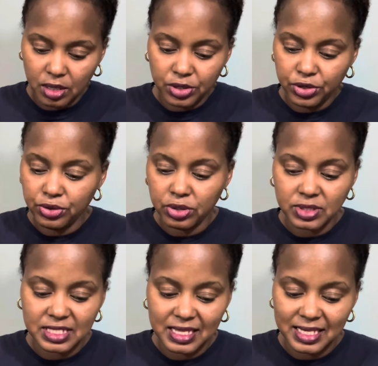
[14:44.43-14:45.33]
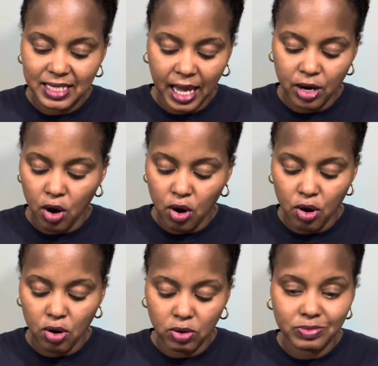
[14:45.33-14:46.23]
You don't see this at
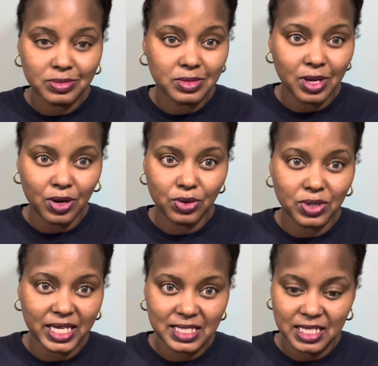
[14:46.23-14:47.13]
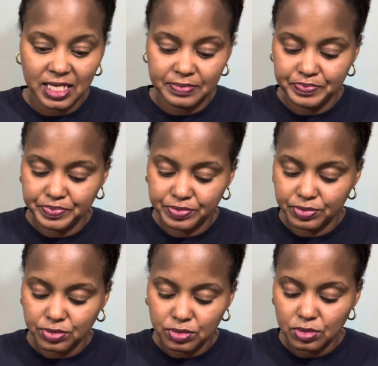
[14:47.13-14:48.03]
all. No, let's see.
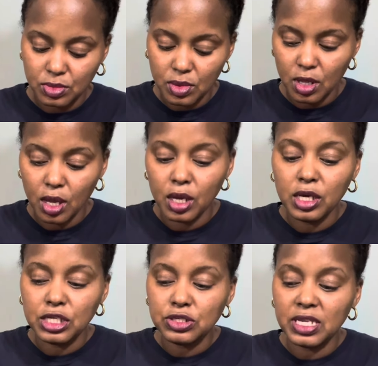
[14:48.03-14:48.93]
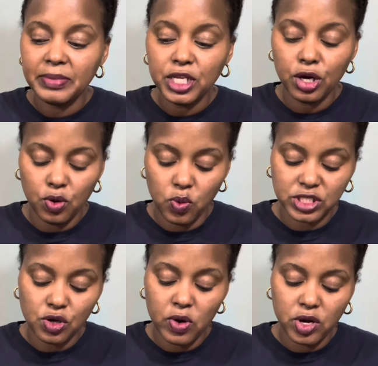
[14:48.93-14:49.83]
So let me know
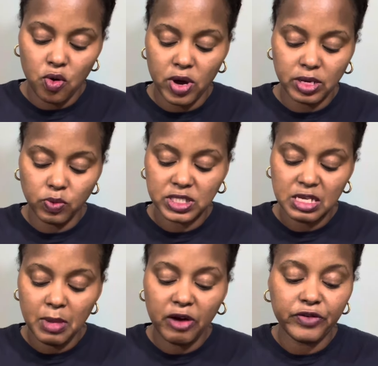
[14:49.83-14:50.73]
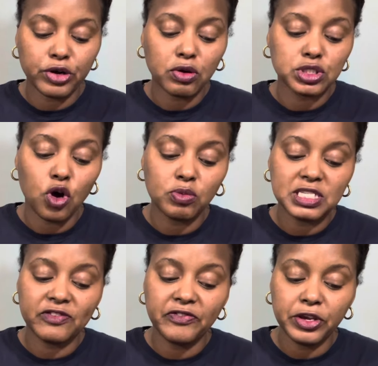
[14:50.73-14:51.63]
what's going on. What's in my Virgo's hopes
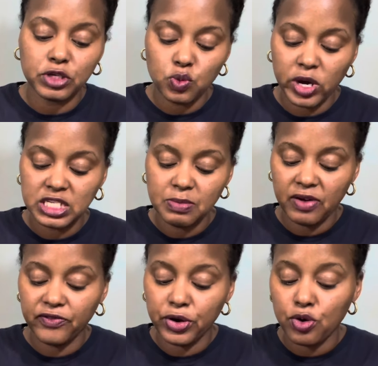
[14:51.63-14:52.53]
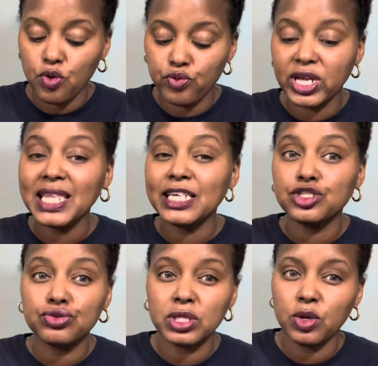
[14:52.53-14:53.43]
and fears? What does my Virgo really and
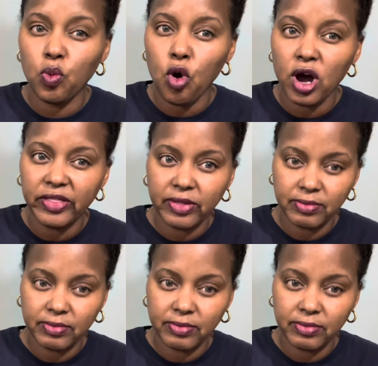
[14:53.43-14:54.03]
truly want?